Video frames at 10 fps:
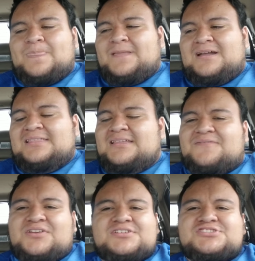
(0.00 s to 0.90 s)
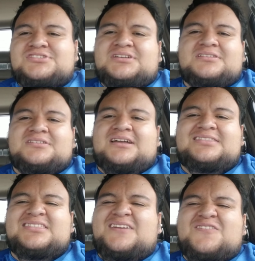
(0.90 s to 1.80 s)
I never understood it. I
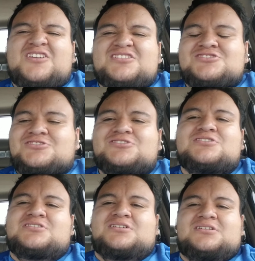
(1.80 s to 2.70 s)
never understood